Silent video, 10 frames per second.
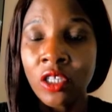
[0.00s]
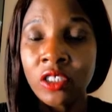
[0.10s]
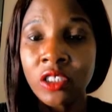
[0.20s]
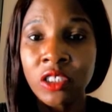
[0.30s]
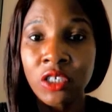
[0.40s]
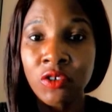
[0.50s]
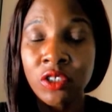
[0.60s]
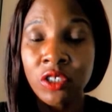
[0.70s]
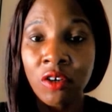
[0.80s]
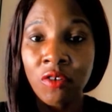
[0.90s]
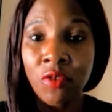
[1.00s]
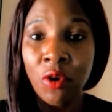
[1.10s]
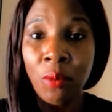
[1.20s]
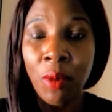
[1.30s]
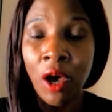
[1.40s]
The Secrets of
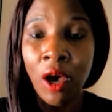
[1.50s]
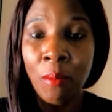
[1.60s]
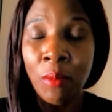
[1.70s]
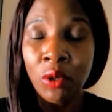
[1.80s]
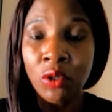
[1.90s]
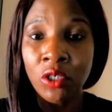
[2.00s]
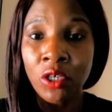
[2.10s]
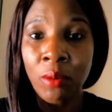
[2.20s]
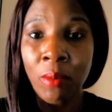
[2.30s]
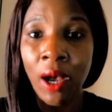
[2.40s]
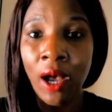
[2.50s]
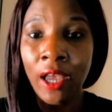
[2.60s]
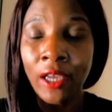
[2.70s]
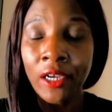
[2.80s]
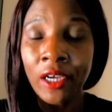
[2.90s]
the Millionaire
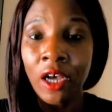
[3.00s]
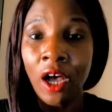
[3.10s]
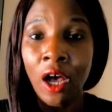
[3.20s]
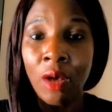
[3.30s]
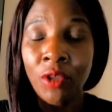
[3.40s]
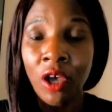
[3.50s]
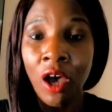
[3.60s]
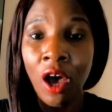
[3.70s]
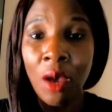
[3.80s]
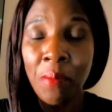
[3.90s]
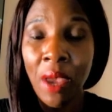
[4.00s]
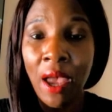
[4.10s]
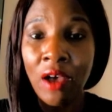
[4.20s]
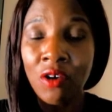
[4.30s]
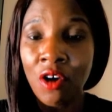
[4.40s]
Mind, The
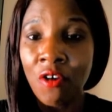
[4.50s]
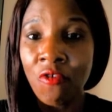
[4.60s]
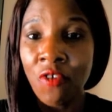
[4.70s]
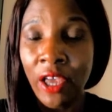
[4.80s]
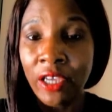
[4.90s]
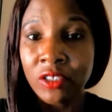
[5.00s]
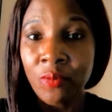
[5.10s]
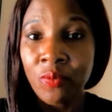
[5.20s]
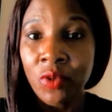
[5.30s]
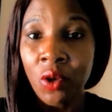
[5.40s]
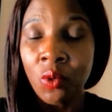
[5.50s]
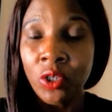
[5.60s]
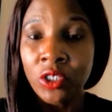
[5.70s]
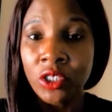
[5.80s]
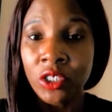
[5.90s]
Compound Effect,
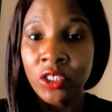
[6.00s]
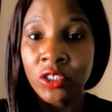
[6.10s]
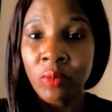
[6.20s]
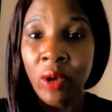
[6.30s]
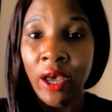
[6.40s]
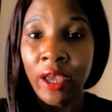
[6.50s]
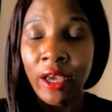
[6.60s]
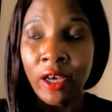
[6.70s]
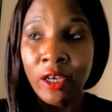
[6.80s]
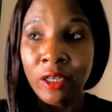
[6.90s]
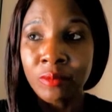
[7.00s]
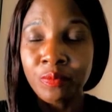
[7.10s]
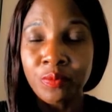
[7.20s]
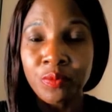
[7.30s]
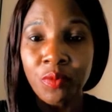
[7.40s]
which is by,
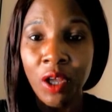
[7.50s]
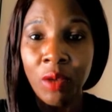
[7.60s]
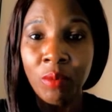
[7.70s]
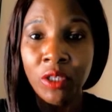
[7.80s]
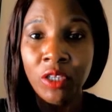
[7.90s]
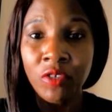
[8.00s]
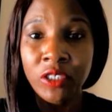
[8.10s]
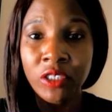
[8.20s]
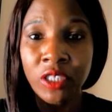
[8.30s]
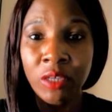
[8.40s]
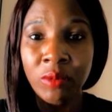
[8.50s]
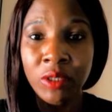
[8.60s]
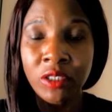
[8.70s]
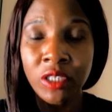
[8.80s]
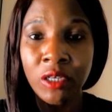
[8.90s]
I believe his name is